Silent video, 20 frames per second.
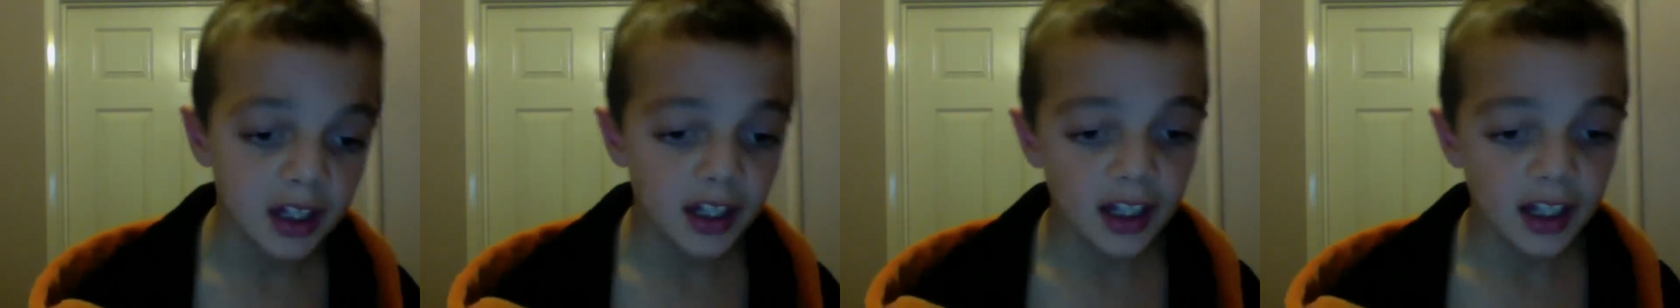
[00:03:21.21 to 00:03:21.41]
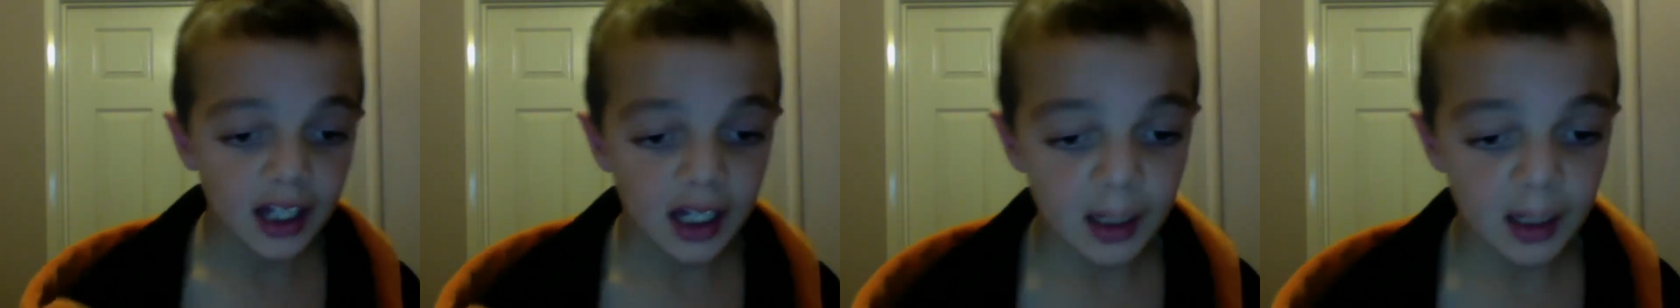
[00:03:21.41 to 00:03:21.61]

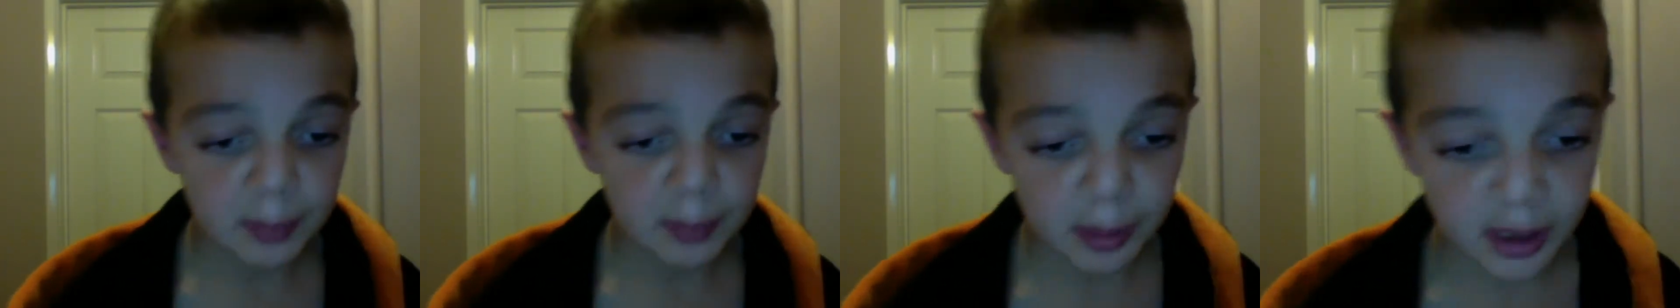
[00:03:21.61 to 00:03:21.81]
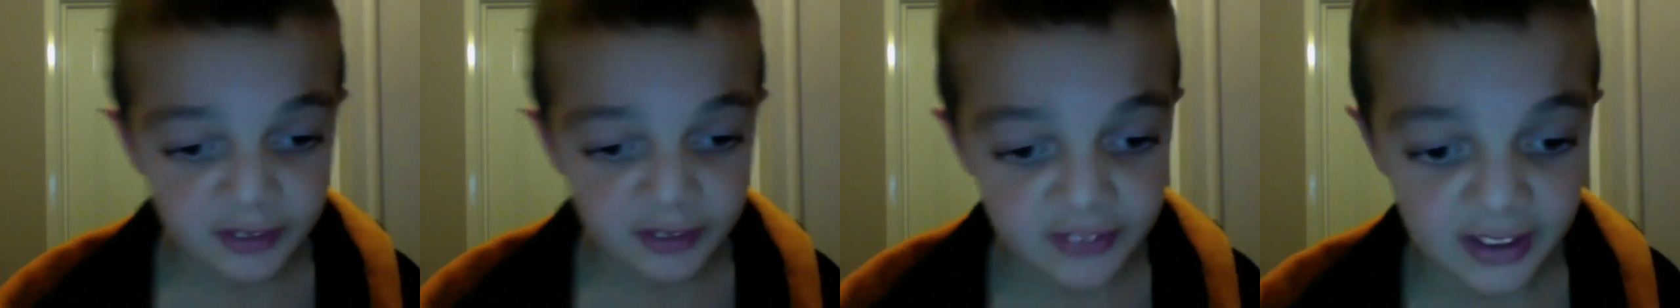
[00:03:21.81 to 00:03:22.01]

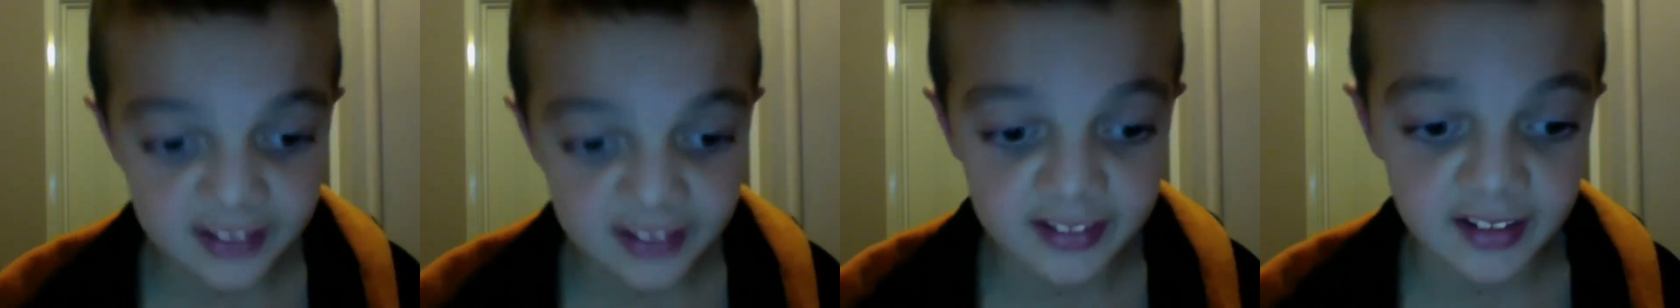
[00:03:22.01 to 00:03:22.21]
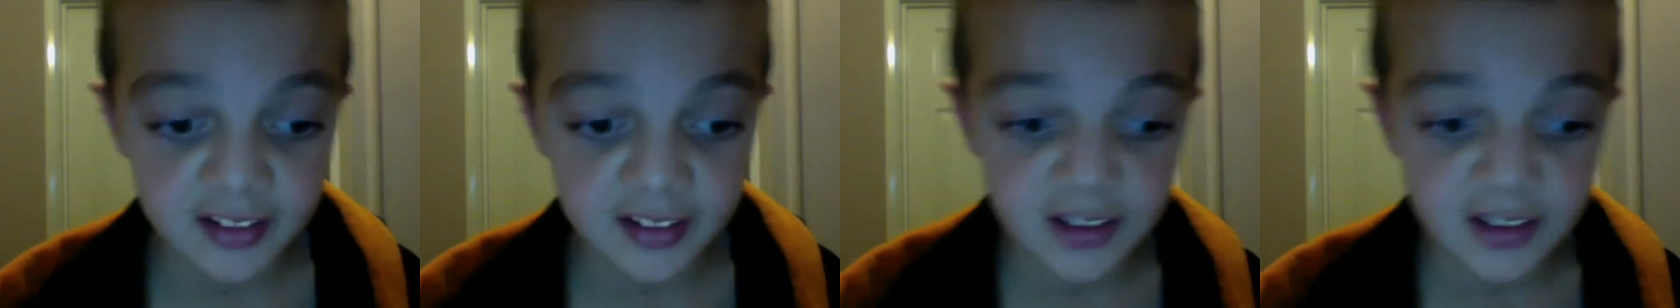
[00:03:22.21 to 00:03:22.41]
perfect
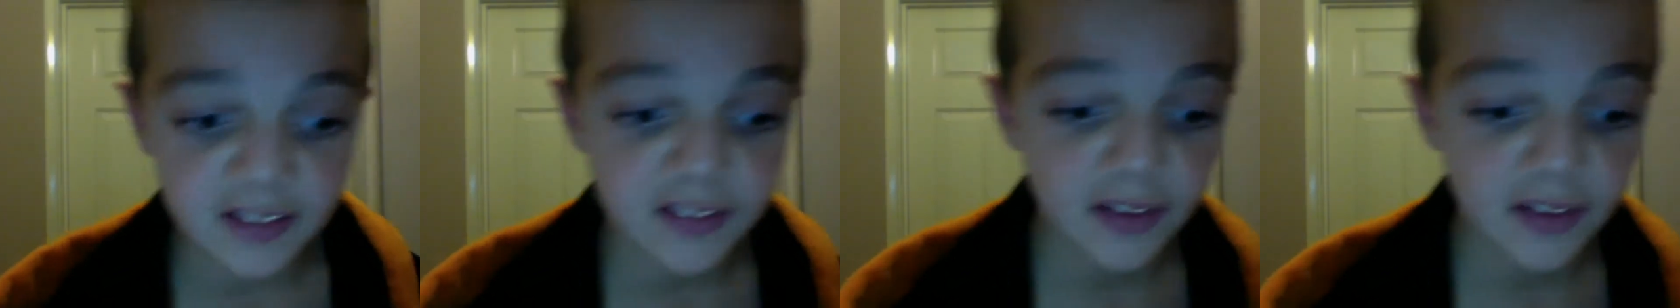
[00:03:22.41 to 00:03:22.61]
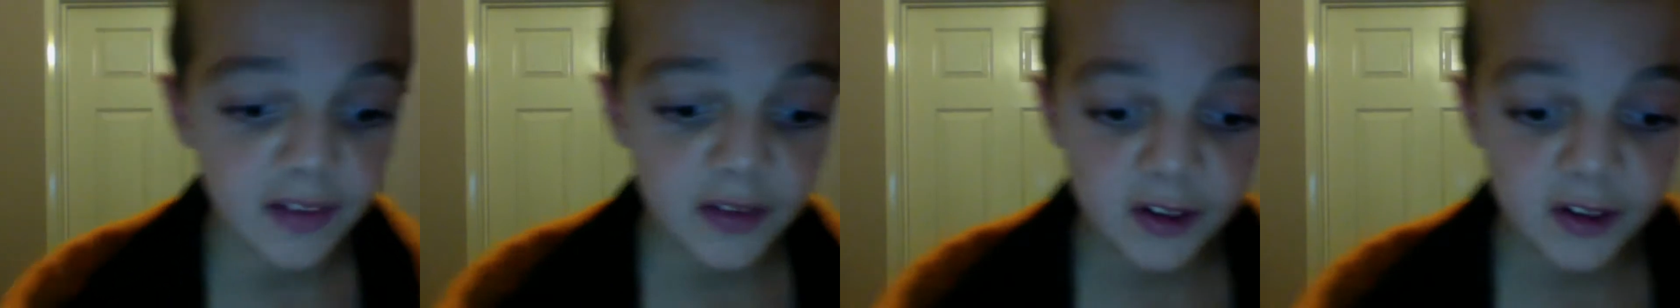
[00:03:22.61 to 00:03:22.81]
ended
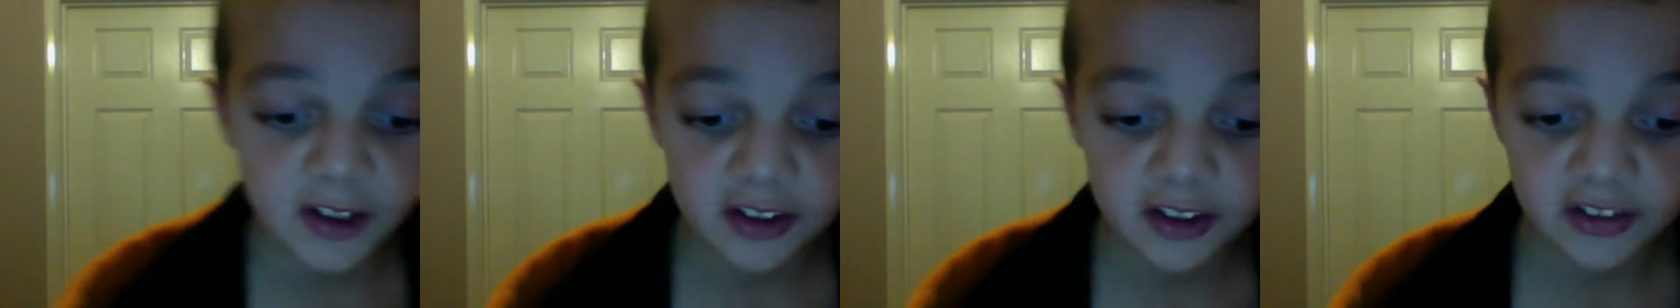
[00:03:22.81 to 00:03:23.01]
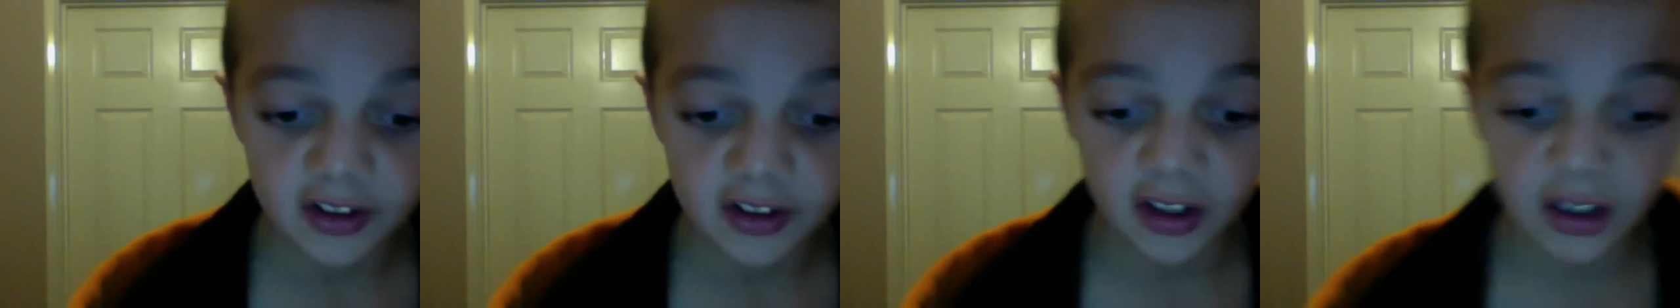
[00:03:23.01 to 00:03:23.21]
the first
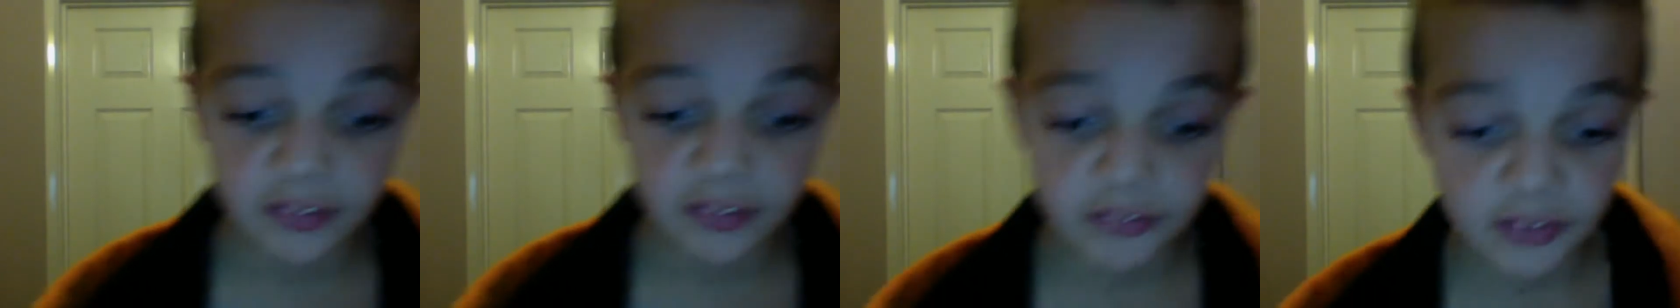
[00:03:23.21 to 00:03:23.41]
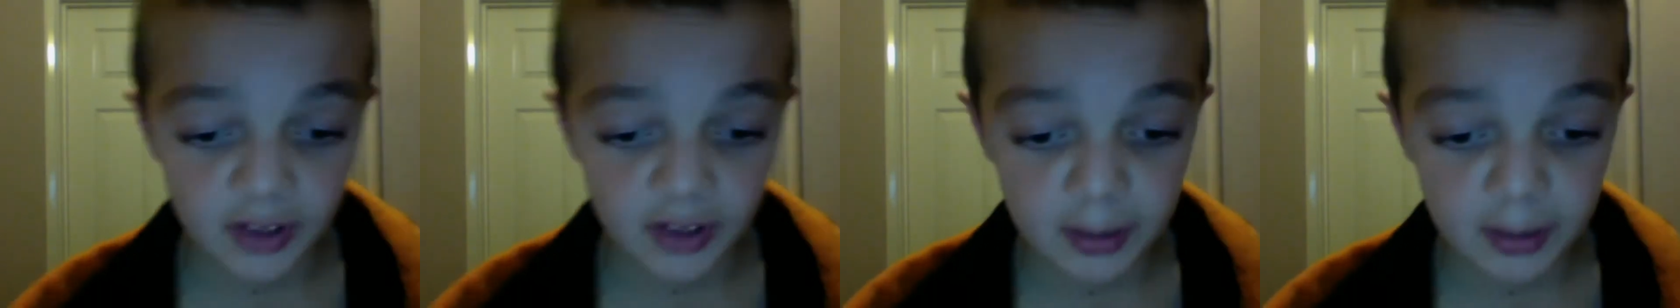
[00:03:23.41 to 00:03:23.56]
half.